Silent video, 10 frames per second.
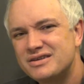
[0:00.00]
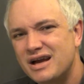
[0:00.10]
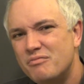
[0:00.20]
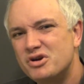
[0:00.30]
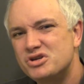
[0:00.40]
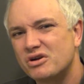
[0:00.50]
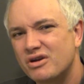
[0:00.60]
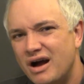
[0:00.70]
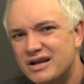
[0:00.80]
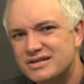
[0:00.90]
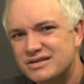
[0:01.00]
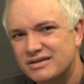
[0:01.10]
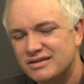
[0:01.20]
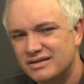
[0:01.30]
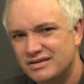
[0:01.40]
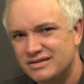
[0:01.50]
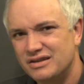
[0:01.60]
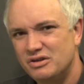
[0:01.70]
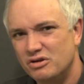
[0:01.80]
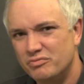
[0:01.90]
how much it costs,
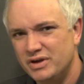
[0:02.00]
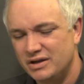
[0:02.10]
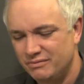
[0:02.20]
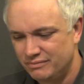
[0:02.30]
said the old man.